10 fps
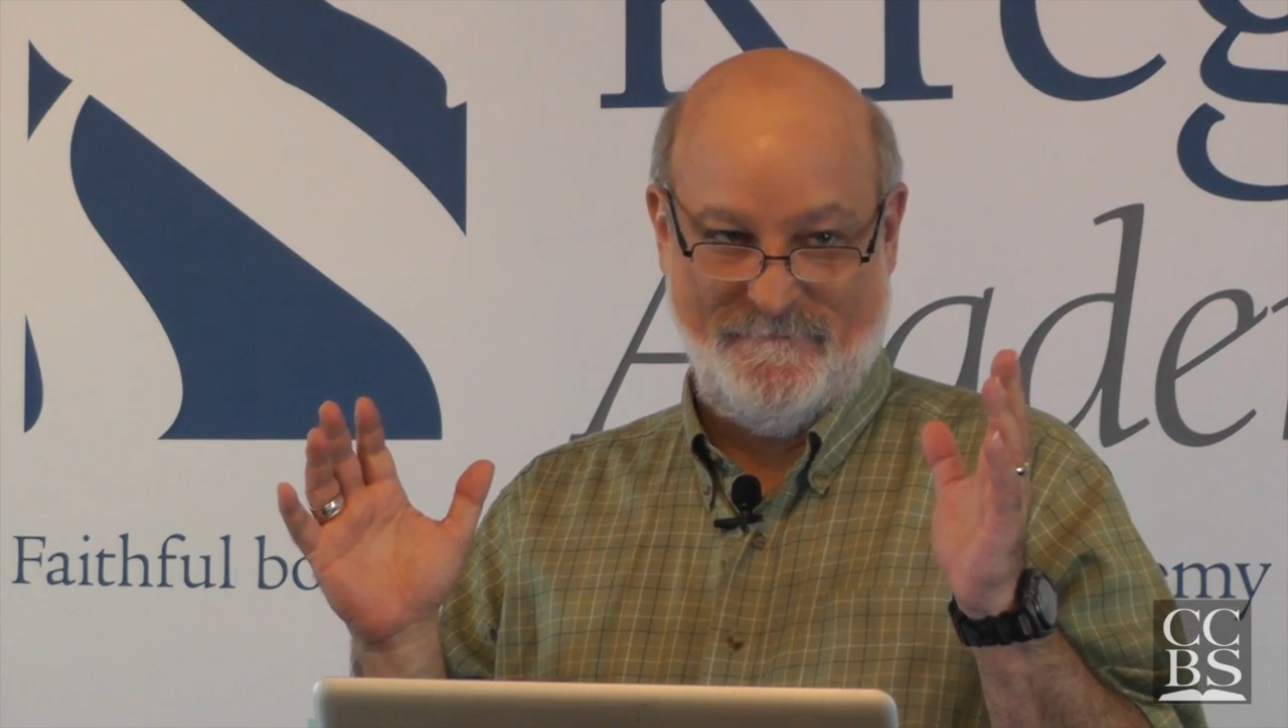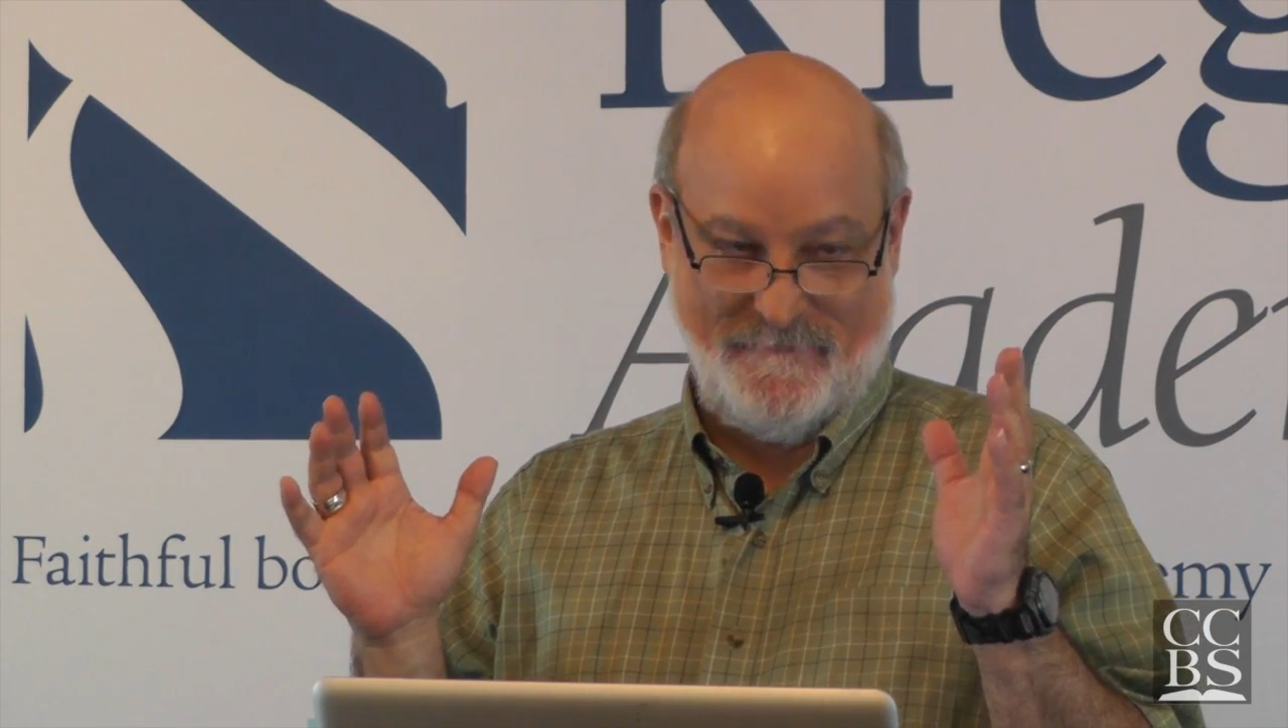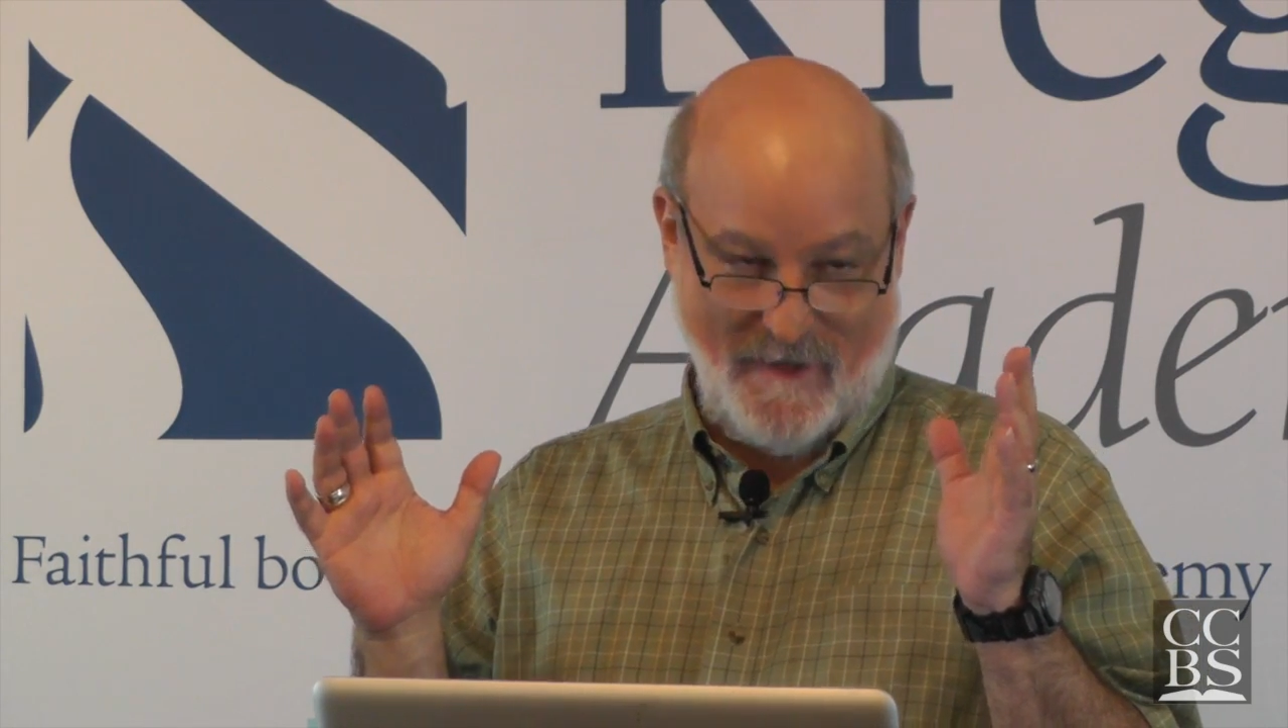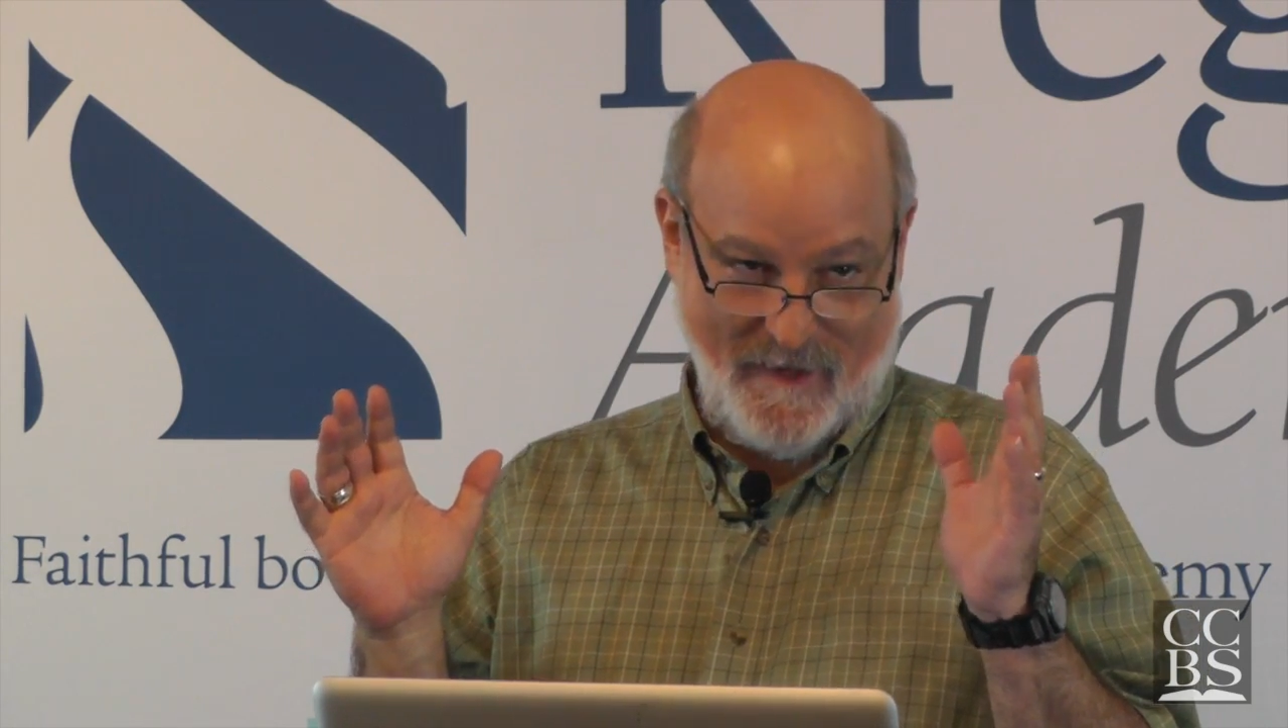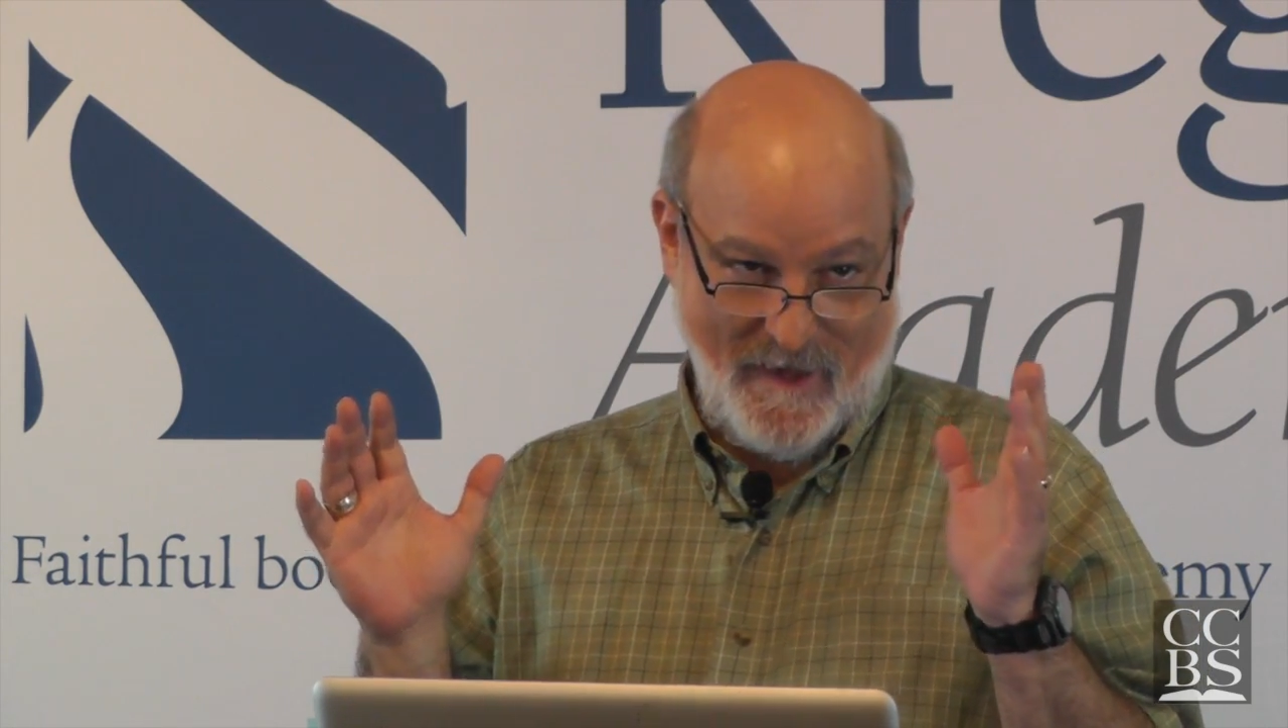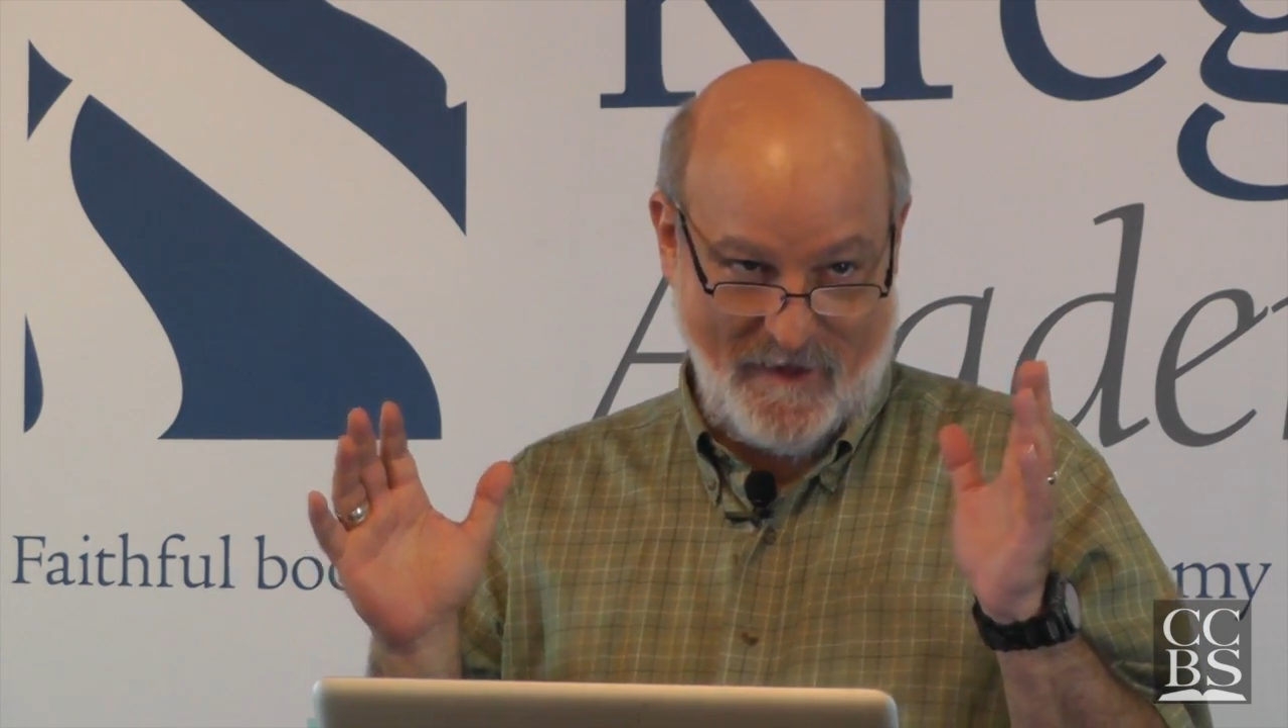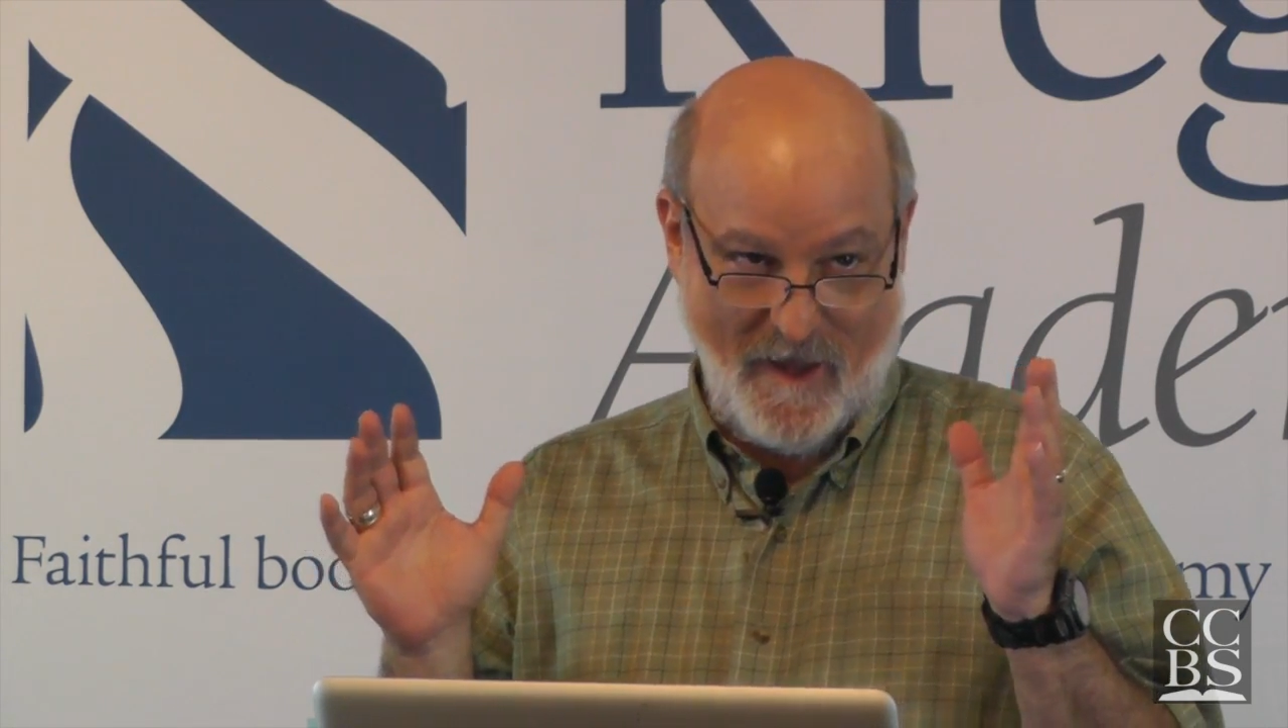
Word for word: Uh, I'll,